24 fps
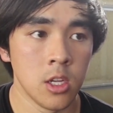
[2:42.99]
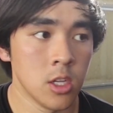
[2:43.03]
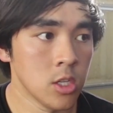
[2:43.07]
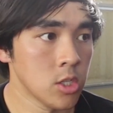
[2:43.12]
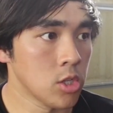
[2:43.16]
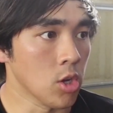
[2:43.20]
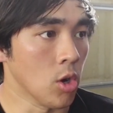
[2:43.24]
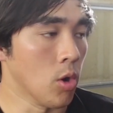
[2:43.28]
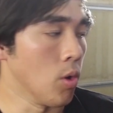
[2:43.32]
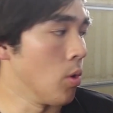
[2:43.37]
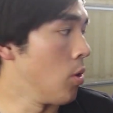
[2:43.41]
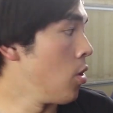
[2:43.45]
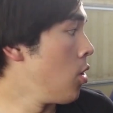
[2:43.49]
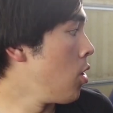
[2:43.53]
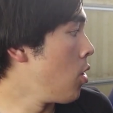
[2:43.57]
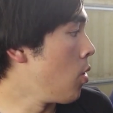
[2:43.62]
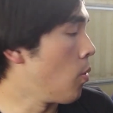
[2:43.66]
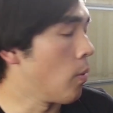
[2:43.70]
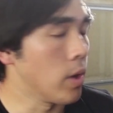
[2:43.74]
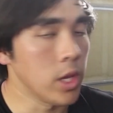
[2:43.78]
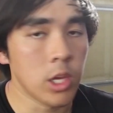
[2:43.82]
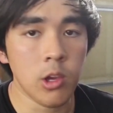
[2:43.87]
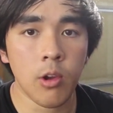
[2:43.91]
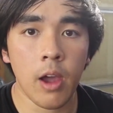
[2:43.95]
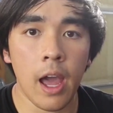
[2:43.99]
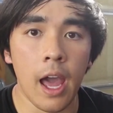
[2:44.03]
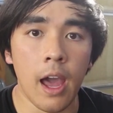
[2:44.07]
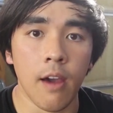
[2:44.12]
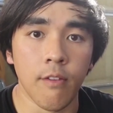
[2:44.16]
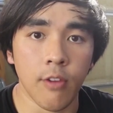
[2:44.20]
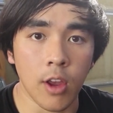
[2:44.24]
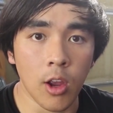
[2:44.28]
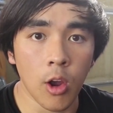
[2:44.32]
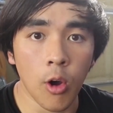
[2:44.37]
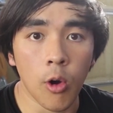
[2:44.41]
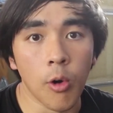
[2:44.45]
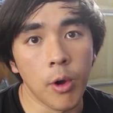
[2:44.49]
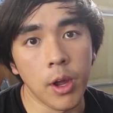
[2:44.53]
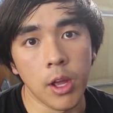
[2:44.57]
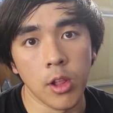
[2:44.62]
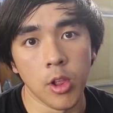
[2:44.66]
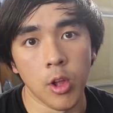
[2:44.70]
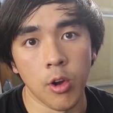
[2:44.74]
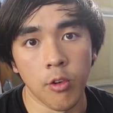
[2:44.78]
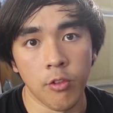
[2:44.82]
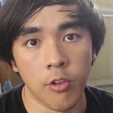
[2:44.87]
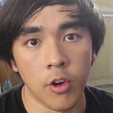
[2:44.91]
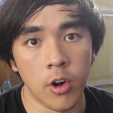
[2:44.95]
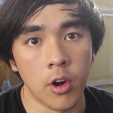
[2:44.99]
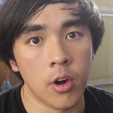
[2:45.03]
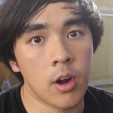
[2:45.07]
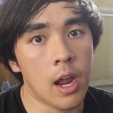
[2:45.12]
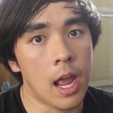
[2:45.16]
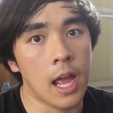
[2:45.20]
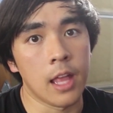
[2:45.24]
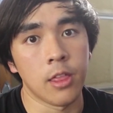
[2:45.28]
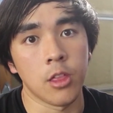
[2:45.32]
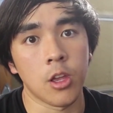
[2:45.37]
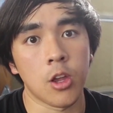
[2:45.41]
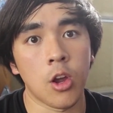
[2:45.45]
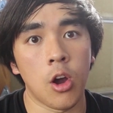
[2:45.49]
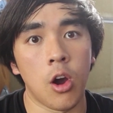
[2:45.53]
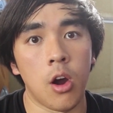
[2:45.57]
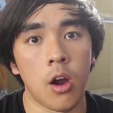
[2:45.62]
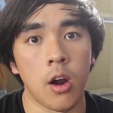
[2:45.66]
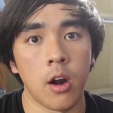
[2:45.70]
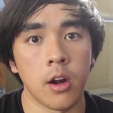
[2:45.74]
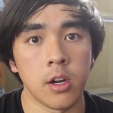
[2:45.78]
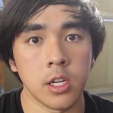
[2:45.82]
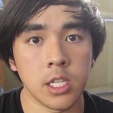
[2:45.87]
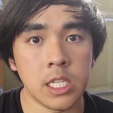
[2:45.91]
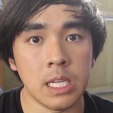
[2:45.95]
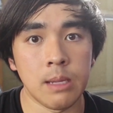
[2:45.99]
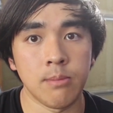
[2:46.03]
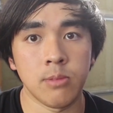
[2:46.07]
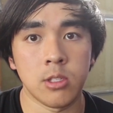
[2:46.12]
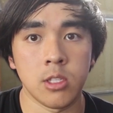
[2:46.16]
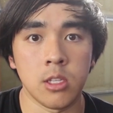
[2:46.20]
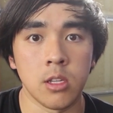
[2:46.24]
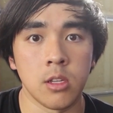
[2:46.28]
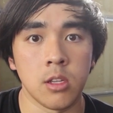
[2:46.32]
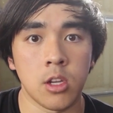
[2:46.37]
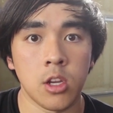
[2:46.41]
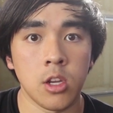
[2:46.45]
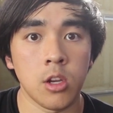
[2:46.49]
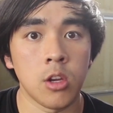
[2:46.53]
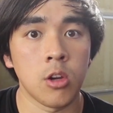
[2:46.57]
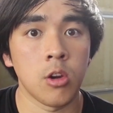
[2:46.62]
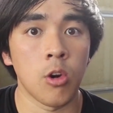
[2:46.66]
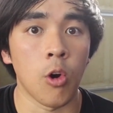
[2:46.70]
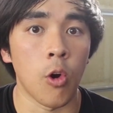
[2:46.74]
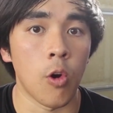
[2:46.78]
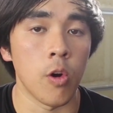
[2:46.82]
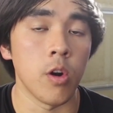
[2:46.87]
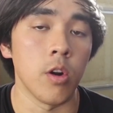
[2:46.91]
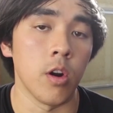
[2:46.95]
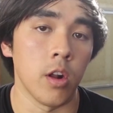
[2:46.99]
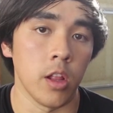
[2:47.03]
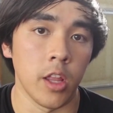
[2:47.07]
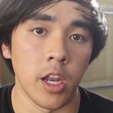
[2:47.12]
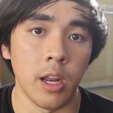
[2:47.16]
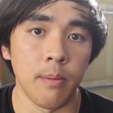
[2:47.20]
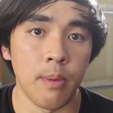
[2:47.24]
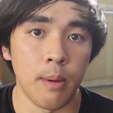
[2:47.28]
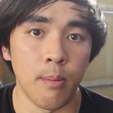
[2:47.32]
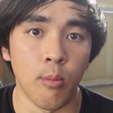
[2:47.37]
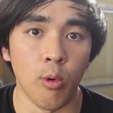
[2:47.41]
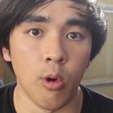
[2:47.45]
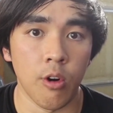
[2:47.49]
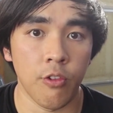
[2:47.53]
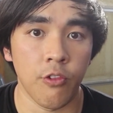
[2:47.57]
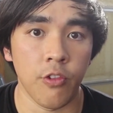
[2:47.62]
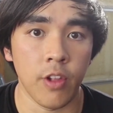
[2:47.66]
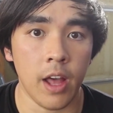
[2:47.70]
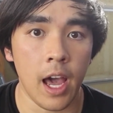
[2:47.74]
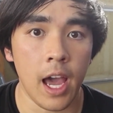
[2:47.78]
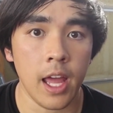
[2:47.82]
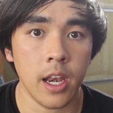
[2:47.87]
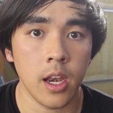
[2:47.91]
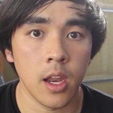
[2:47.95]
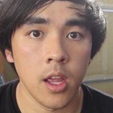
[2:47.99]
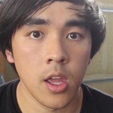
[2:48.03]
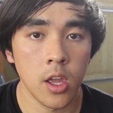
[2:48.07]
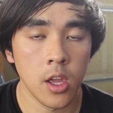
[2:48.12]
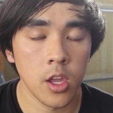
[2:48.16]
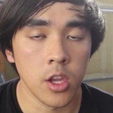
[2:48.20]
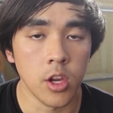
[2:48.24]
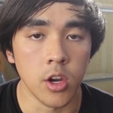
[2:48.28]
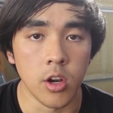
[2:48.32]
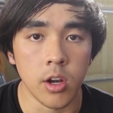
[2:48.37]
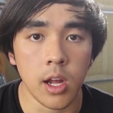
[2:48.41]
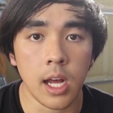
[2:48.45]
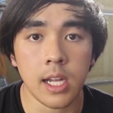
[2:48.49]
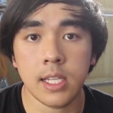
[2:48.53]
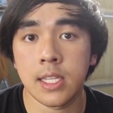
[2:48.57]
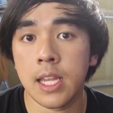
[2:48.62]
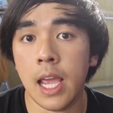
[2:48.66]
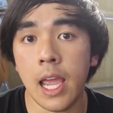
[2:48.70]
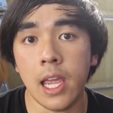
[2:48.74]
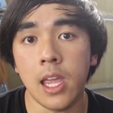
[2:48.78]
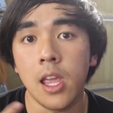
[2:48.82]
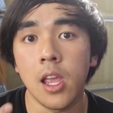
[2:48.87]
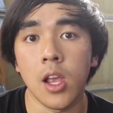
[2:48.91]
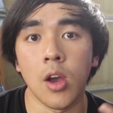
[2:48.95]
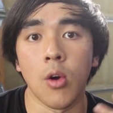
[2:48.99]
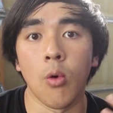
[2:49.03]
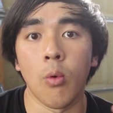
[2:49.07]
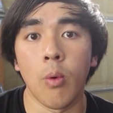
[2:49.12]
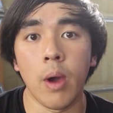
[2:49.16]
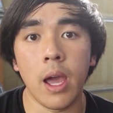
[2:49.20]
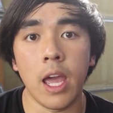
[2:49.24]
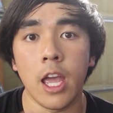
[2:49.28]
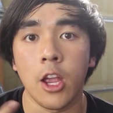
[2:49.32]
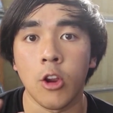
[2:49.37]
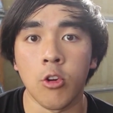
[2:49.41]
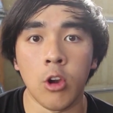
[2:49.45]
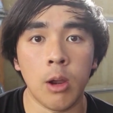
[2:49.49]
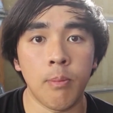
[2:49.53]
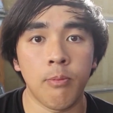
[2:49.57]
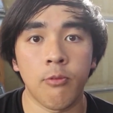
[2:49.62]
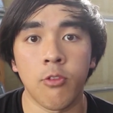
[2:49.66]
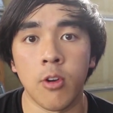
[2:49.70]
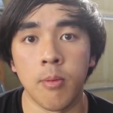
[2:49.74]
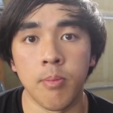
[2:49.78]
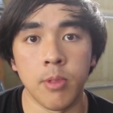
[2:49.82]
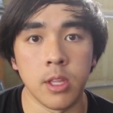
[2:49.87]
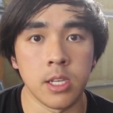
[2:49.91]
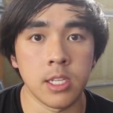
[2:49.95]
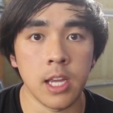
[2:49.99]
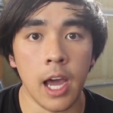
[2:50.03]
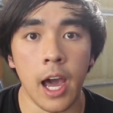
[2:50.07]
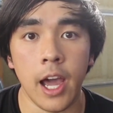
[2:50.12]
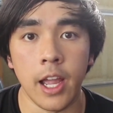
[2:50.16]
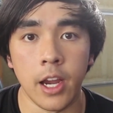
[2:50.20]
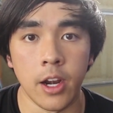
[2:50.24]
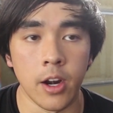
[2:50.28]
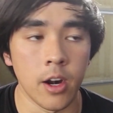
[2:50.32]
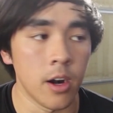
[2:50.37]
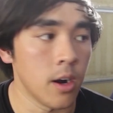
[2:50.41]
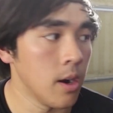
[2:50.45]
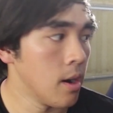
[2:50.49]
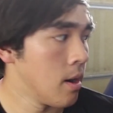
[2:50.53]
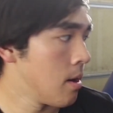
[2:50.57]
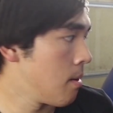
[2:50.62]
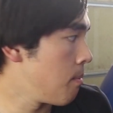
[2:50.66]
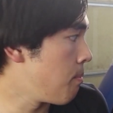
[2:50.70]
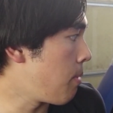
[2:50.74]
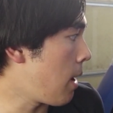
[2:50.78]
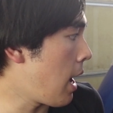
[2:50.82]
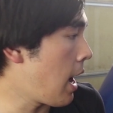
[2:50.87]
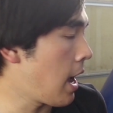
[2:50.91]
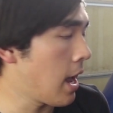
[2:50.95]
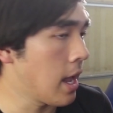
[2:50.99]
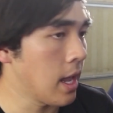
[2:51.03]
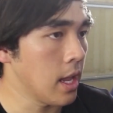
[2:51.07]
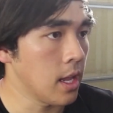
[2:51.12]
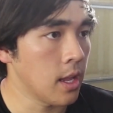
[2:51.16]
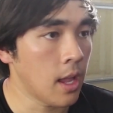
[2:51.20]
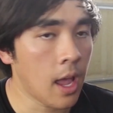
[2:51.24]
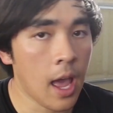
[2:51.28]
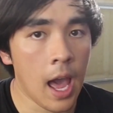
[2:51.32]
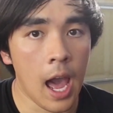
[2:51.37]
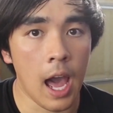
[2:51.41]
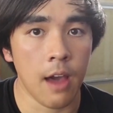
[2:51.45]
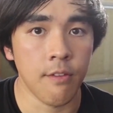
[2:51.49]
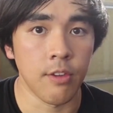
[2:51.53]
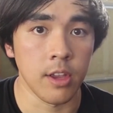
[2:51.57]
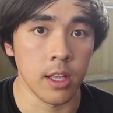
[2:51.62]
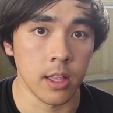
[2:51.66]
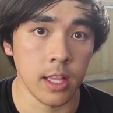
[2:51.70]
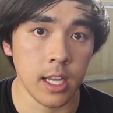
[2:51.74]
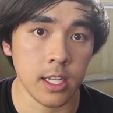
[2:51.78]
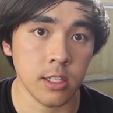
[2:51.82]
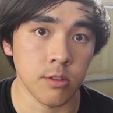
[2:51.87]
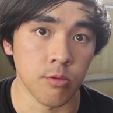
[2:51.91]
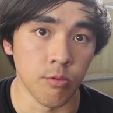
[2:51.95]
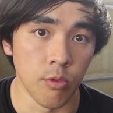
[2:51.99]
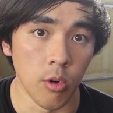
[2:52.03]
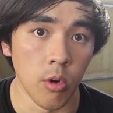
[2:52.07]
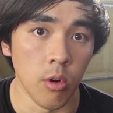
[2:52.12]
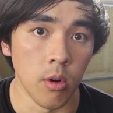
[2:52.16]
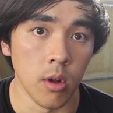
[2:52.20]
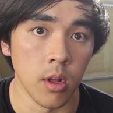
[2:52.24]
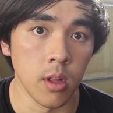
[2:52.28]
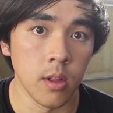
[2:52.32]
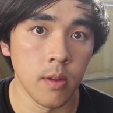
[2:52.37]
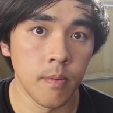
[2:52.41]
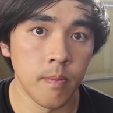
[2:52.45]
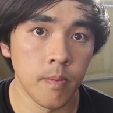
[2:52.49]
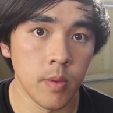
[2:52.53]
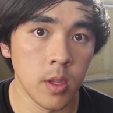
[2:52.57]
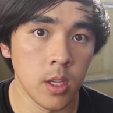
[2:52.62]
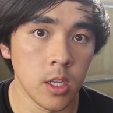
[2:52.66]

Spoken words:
So when you have a coilover and the car seems to corner a little bit more flat, you're not taking away grip from the tire by having less roll.